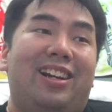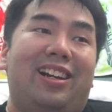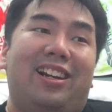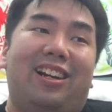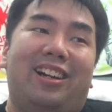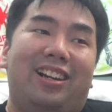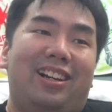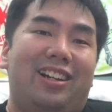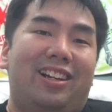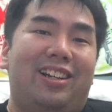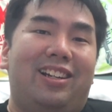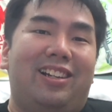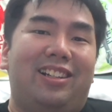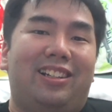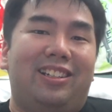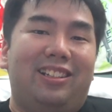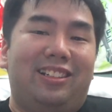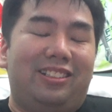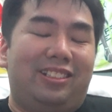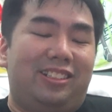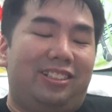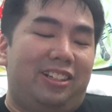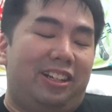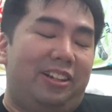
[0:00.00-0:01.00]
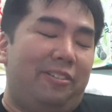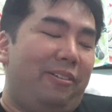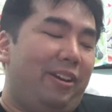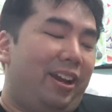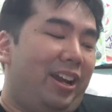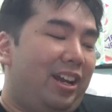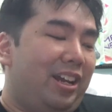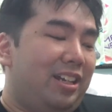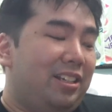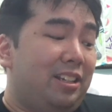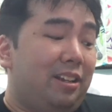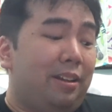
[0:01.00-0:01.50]
Uh, so anyway
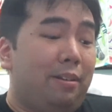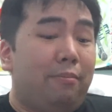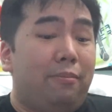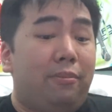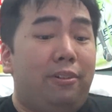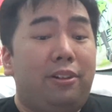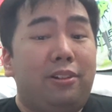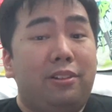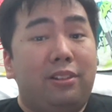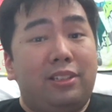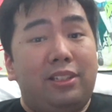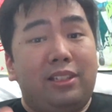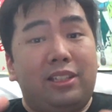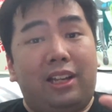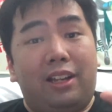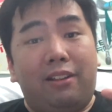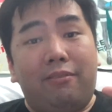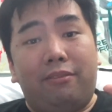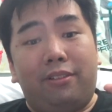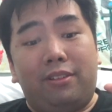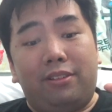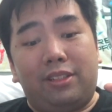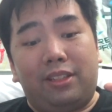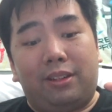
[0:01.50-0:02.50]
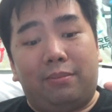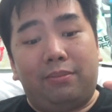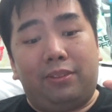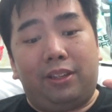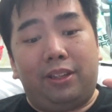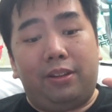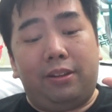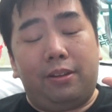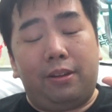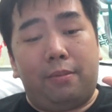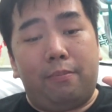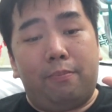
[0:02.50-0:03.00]
guys, I'm gonna start with
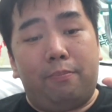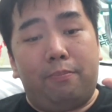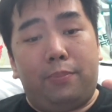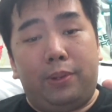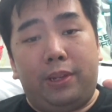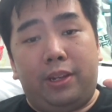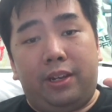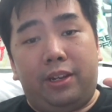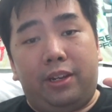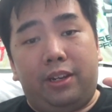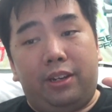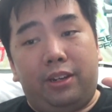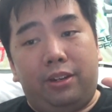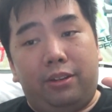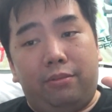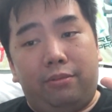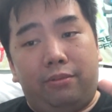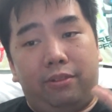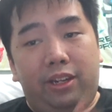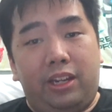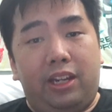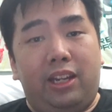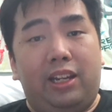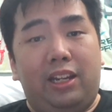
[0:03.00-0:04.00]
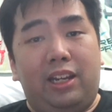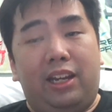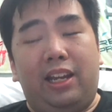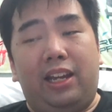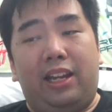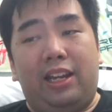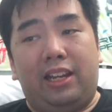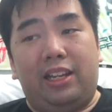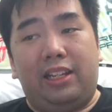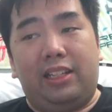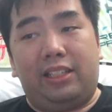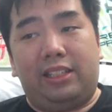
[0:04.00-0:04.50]
something a bit unique,
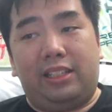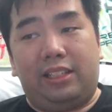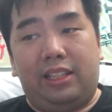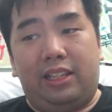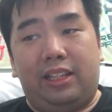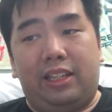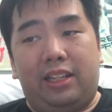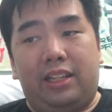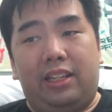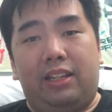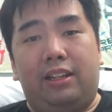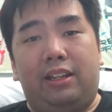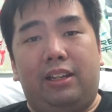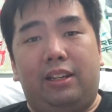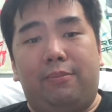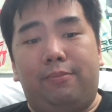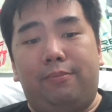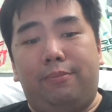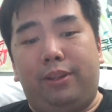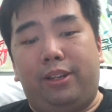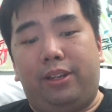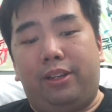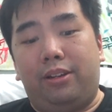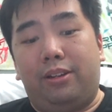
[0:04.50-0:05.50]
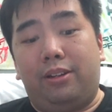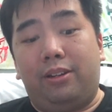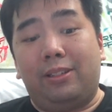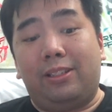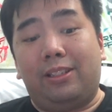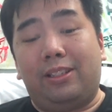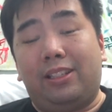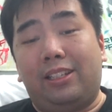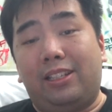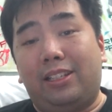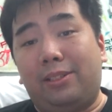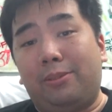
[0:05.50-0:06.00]
like I said, um,
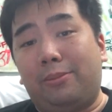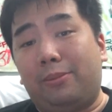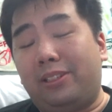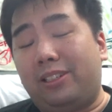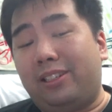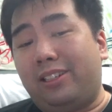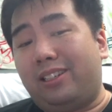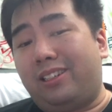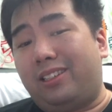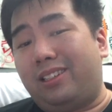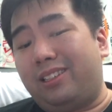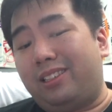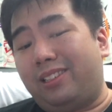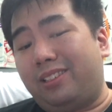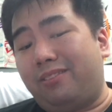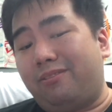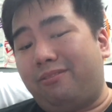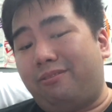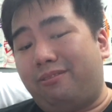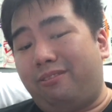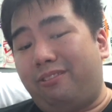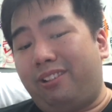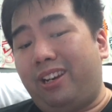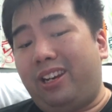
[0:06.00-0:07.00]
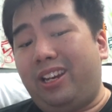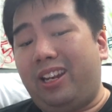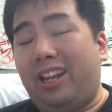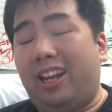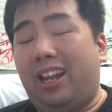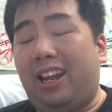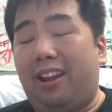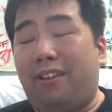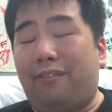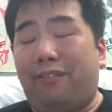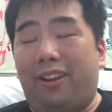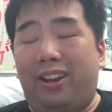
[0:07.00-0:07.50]
because this one doesn't really
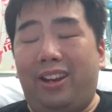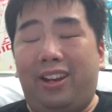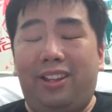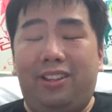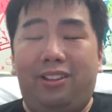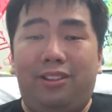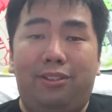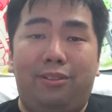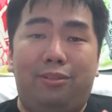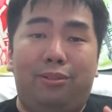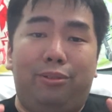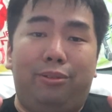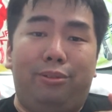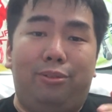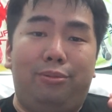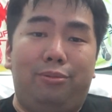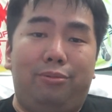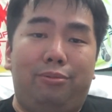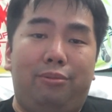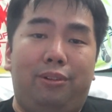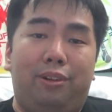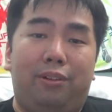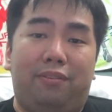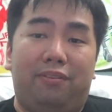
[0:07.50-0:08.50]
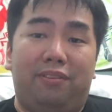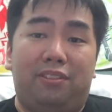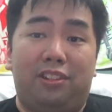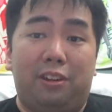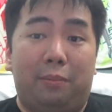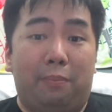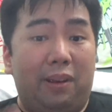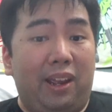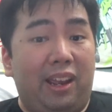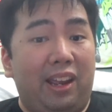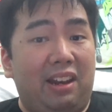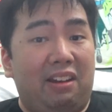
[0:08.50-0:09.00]
have anything to do with
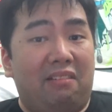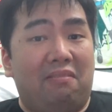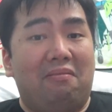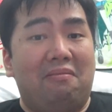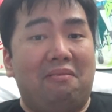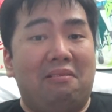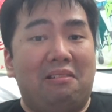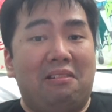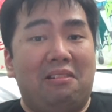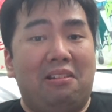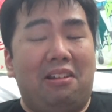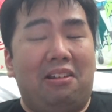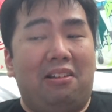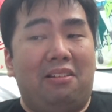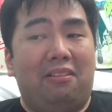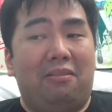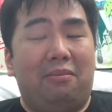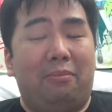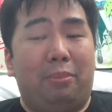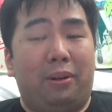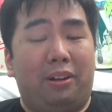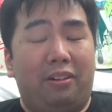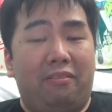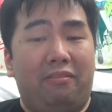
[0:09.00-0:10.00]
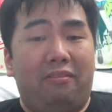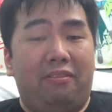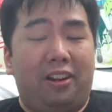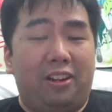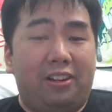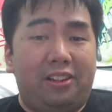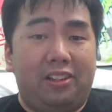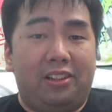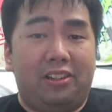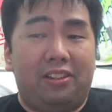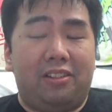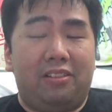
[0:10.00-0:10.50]
Japan, but
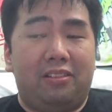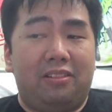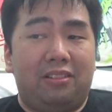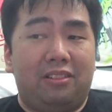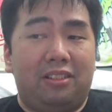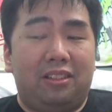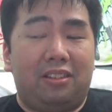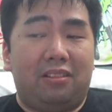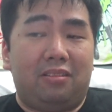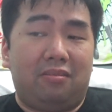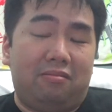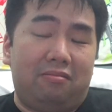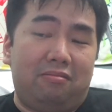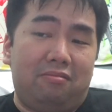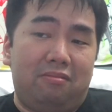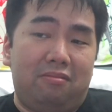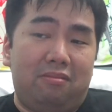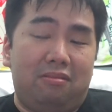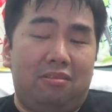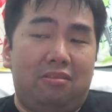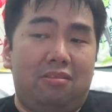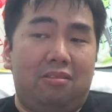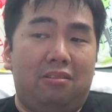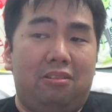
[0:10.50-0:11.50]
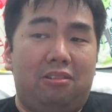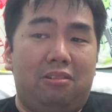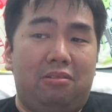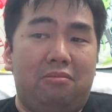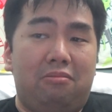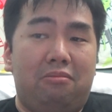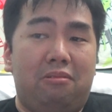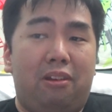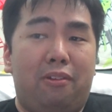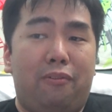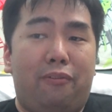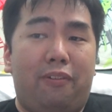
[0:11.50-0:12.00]
rather to
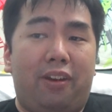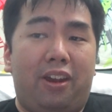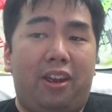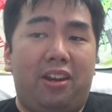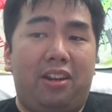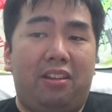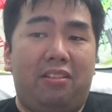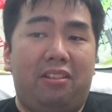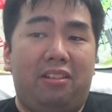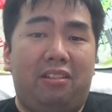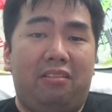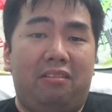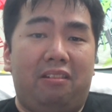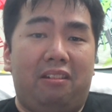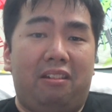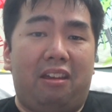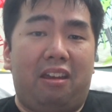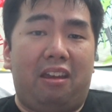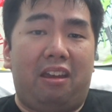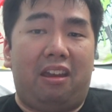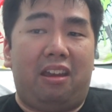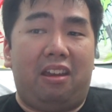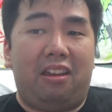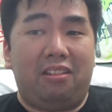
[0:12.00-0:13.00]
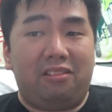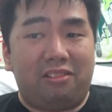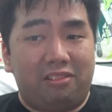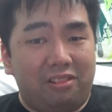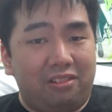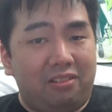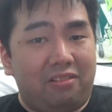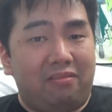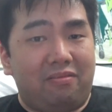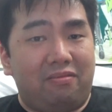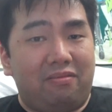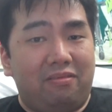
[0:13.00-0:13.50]
do with anything
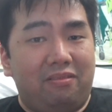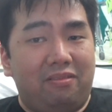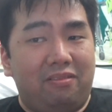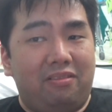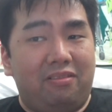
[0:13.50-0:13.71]
Asian.